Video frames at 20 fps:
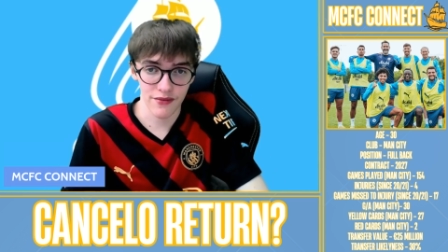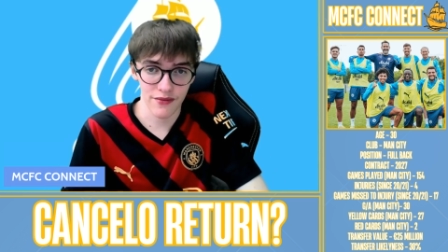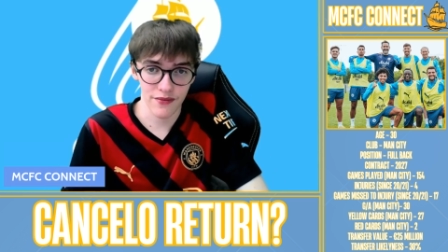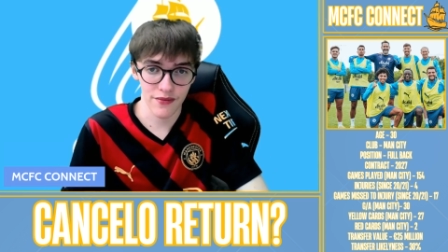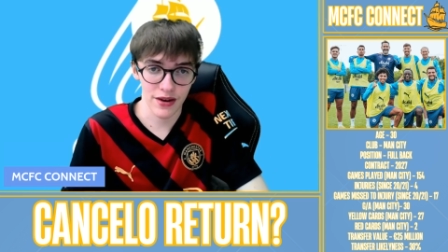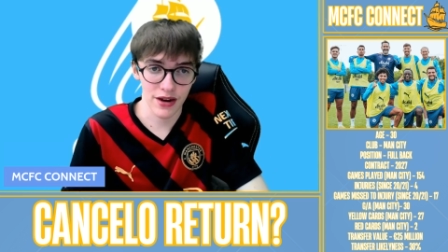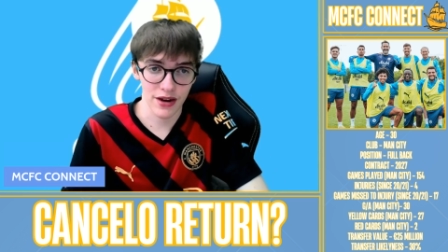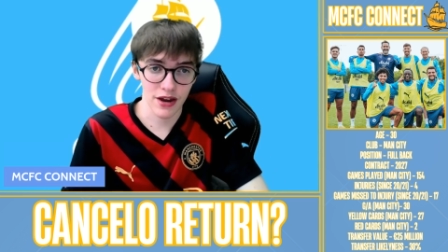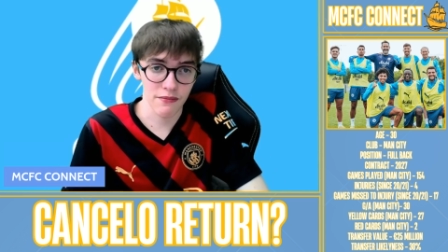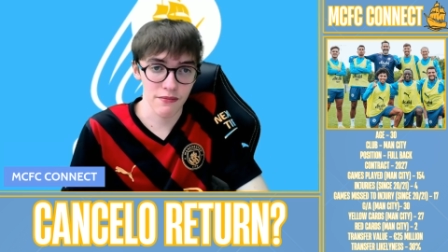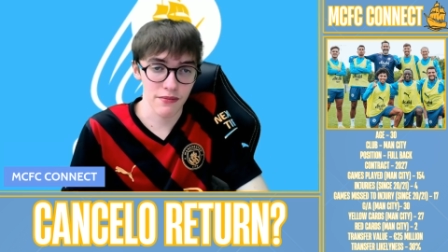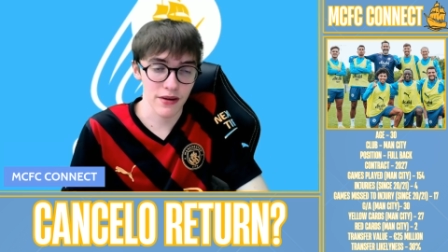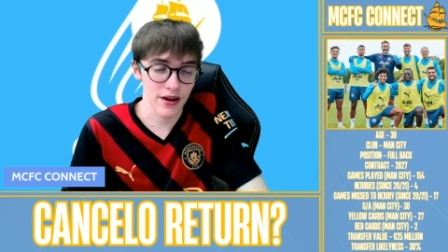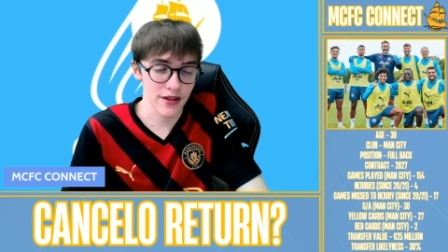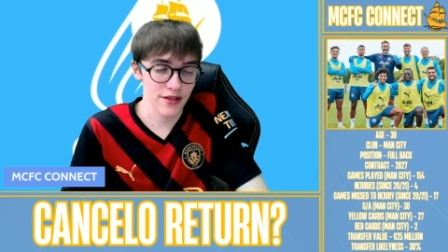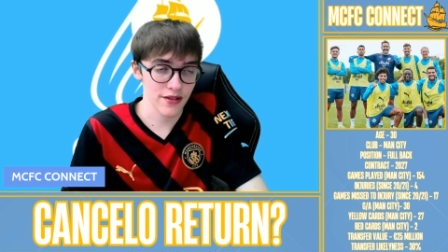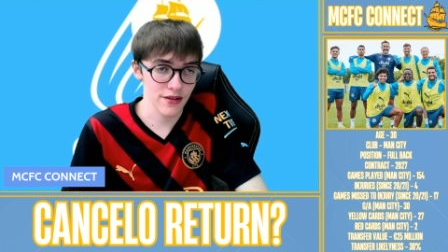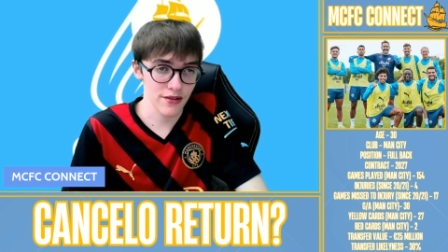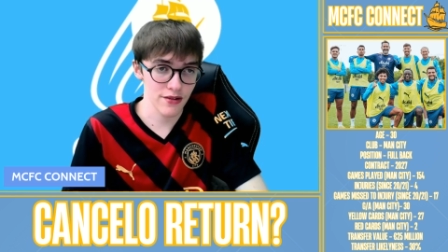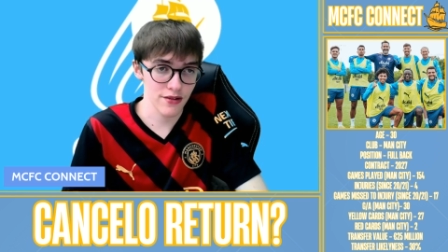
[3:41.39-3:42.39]
We know
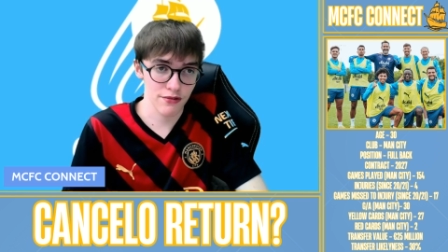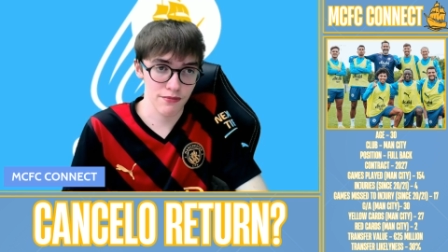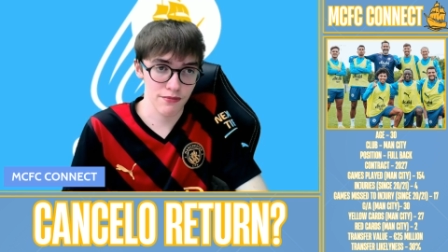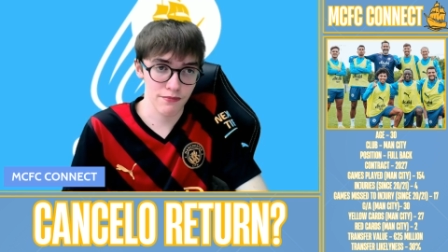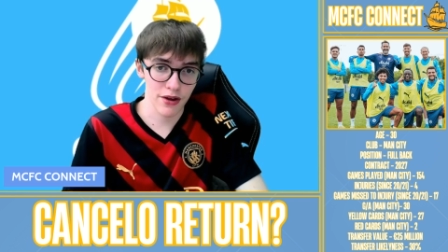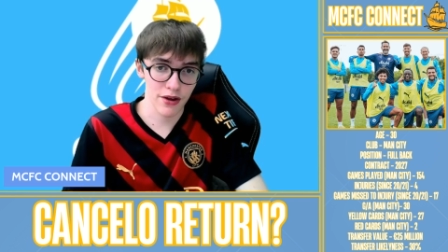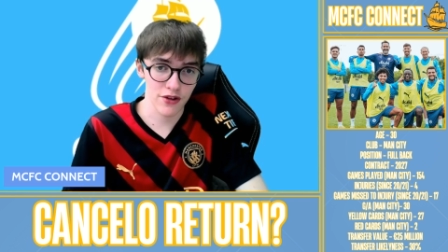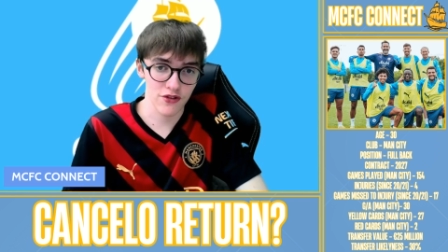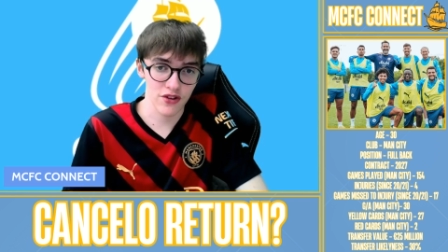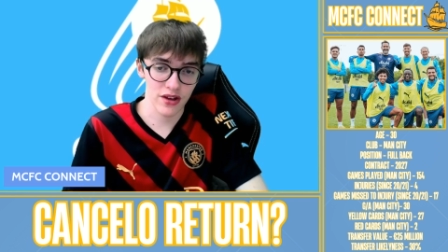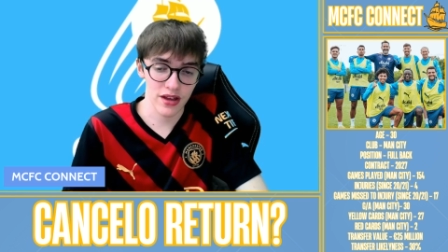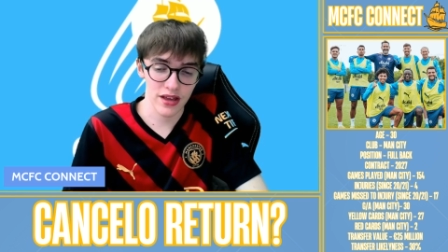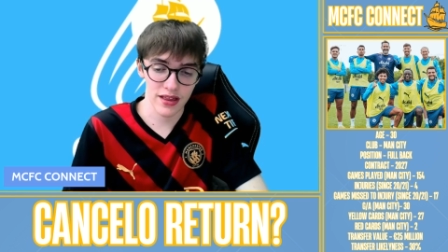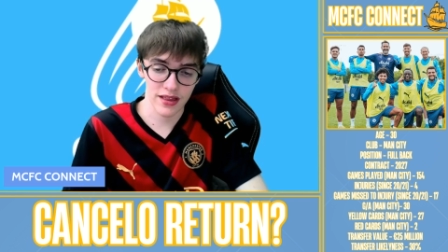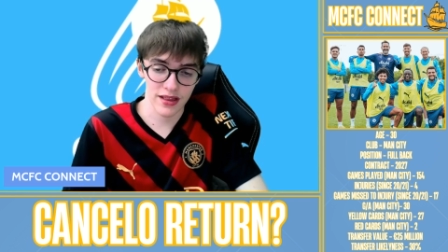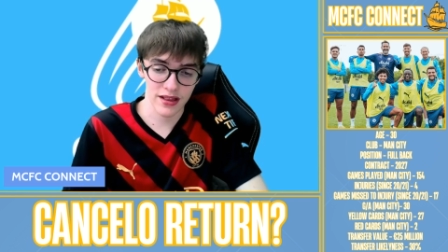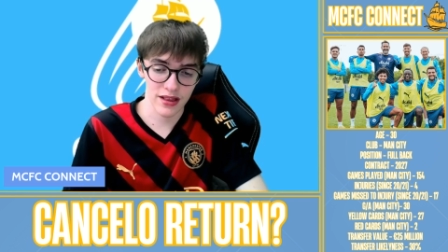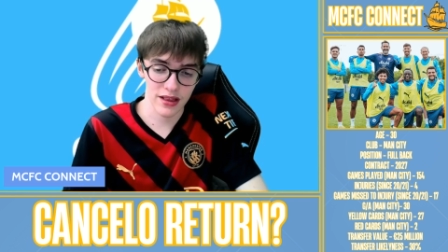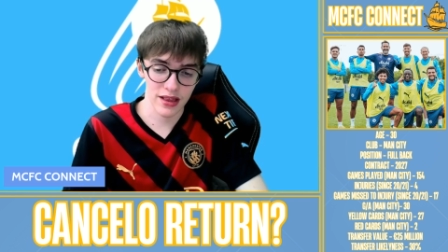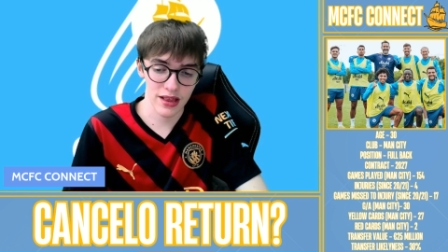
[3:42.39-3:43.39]
Barcelona's budget
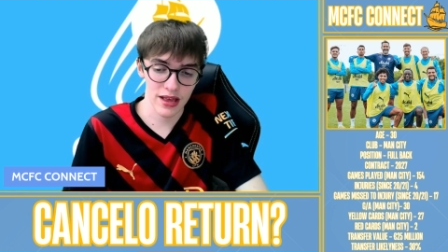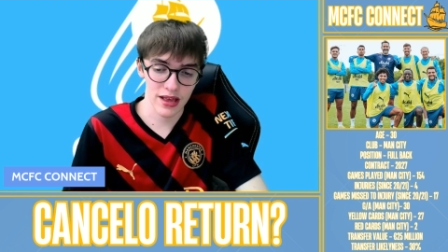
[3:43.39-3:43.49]
isn't